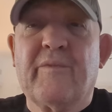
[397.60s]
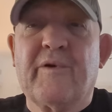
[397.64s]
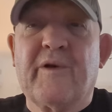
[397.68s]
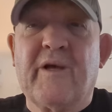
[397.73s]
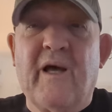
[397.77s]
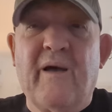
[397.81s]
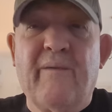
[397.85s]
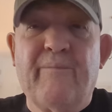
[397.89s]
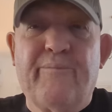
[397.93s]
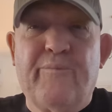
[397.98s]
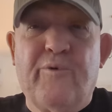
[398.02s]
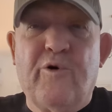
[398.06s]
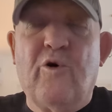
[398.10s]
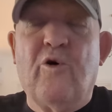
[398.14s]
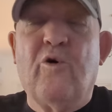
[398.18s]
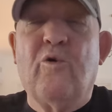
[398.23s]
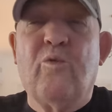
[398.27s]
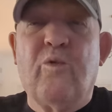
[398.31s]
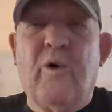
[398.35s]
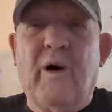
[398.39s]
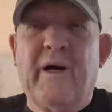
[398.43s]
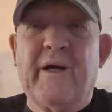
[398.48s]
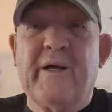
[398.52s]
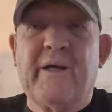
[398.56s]
getting put
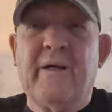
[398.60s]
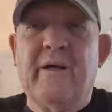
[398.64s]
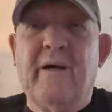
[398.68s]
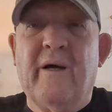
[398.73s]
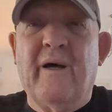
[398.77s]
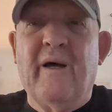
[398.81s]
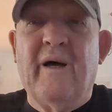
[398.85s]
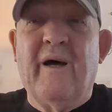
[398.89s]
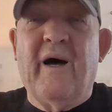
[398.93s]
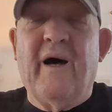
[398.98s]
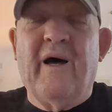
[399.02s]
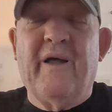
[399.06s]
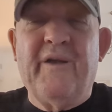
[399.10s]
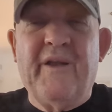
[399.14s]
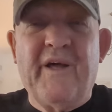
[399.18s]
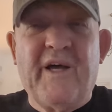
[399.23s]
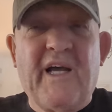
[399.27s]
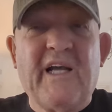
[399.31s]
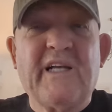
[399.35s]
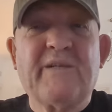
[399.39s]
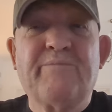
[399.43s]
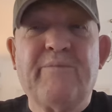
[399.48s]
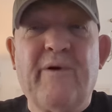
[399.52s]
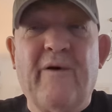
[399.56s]
away, and
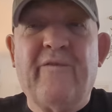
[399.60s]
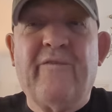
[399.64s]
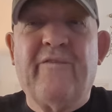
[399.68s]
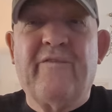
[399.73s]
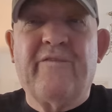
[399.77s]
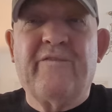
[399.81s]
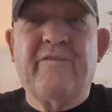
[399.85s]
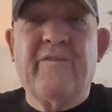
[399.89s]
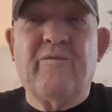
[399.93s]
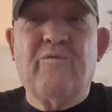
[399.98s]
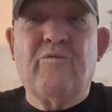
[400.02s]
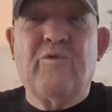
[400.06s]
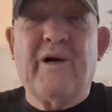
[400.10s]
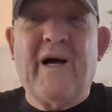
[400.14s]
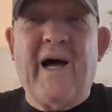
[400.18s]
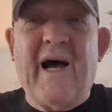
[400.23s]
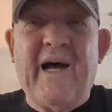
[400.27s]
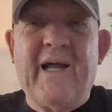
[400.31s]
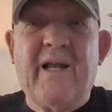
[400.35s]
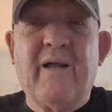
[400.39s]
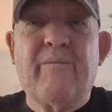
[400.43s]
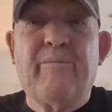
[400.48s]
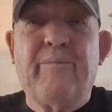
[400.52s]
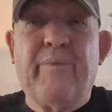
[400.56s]
Nicky Smith
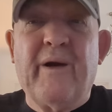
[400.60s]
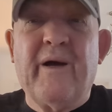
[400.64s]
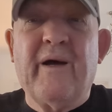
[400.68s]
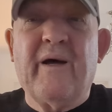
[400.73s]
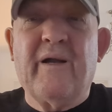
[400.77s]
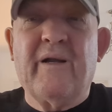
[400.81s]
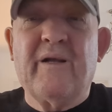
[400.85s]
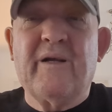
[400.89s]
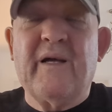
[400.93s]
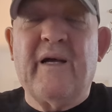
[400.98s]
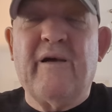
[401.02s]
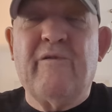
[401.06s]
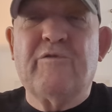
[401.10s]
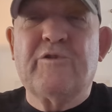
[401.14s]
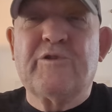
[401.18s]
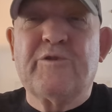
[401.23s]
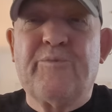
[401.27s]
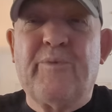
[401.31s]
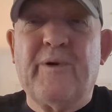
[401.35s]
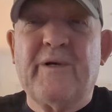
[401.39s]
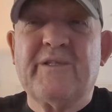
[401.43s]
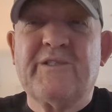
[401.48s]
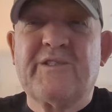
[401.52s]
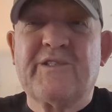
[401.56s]
had a bit. Of, he was a
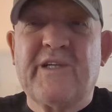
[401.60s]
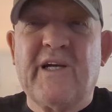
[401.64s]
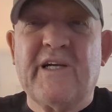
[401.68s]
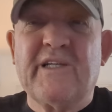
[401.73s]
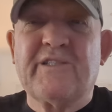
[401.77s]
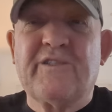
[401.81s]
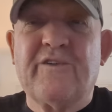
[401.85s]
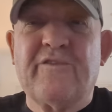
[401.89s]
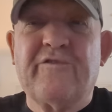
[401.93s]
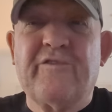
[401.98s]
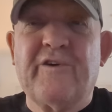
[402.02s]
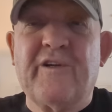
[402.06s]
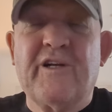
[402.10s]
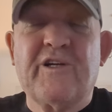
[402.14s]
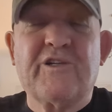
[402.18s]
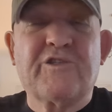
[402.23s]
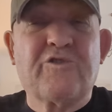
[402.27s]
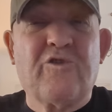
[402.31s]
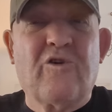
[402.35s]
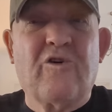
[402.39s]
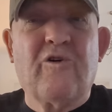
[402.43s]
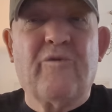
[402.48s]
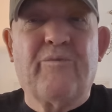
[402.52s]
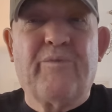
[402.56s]
bit schizophrenic,
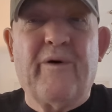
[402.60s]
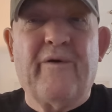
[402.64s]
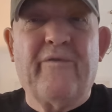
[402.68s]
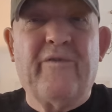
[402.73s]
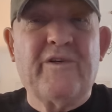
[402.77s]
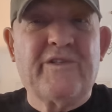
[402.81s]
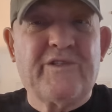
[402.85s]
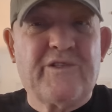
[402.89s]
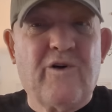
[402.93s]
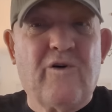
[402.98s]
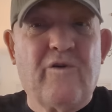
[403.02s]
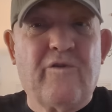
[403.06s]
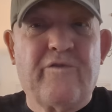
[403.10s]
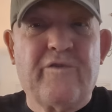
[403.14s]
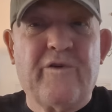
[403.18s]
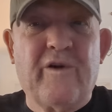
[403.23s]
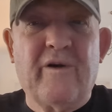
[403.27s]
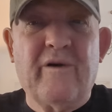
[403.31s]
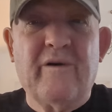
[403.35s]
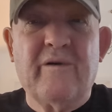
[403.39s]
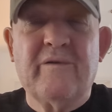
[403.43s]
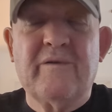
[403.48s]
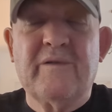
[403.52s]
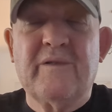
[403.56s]
sort of psychopath himself,
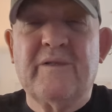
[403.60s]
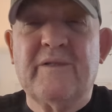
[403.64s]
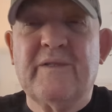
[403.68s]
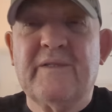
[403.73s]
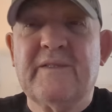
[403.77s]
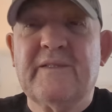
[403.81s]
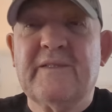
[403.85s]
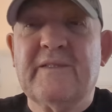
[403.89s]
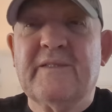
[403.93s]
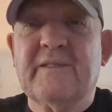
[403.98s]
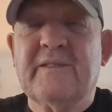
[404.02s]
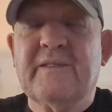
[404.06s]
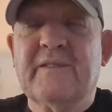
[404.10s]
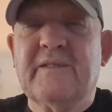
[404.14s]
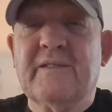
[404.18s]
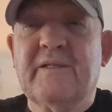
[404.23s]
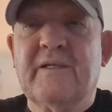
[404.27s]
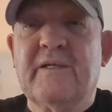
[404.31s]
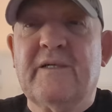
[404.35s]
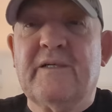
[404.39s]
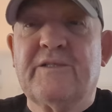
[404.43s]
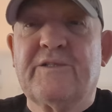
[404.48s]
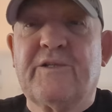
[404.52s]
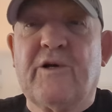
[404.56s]
yeah.
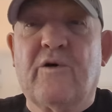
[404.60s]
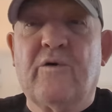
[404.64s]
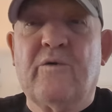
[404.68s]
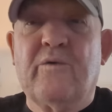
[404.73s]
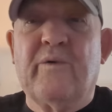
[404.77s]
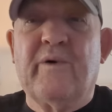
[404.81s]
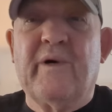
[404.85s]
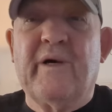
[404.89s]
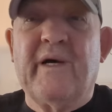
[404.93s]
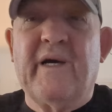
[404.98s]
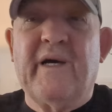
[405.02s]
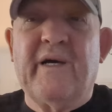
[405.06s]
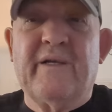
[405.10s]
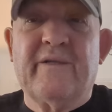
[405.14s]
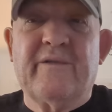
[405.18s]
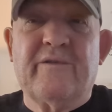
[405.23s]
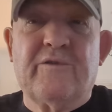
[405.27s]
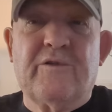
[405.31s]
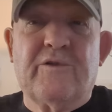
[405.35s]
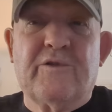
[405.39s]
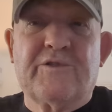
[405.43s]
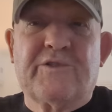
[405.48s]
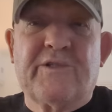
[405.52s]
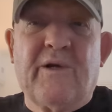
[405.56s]
So
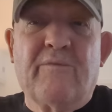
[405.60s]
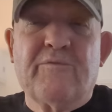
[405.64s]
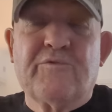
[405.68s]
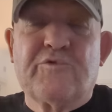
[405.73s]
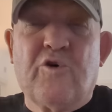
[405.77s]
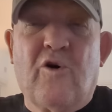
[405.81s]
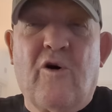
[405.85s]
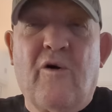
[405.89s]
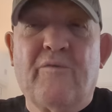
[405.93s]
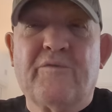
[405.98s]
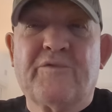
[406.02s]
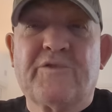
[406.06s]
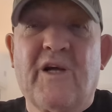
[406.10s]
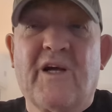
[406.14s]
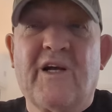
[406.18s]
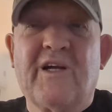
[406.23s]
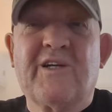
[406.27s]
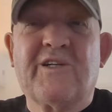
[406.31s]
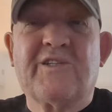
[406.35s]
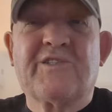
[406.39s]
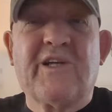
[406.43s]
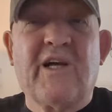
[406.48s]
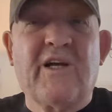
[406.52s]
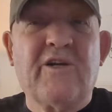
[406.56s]
sometimes they
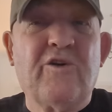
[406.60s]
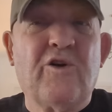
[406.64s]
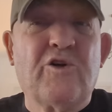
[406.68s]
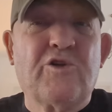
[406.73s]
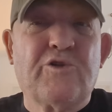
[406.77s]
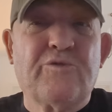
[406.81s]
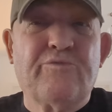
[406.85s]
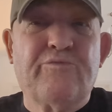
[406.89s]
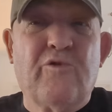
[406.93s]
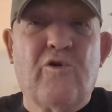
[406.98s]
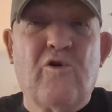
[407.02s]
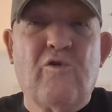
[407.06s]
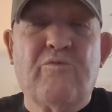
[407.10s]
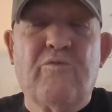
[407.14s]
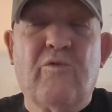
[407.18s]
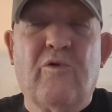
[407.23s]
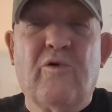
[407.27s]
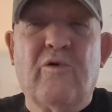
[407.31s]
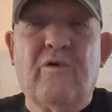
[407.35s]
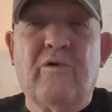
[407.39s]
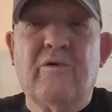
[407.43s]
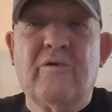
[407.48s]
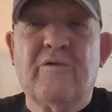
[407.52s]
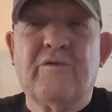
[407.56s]
can send you to
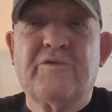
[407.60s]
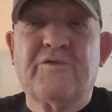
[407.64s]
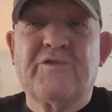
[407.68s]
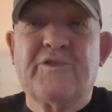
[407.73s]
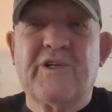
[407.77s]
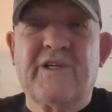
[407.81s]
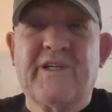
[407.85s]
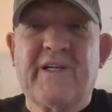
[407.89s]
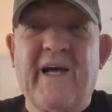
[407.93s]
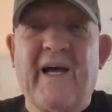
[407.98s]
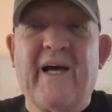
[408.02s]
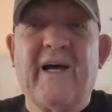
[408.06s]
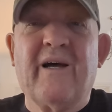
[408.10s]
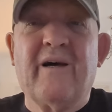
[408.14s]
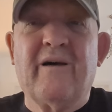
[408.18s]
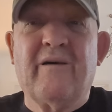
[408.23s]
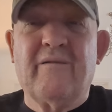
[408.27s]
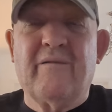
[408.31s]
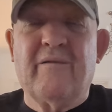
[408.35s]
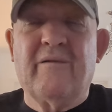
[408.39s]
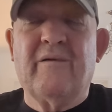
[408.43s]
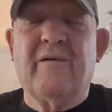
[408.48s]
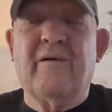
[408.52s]
Broadmoor to get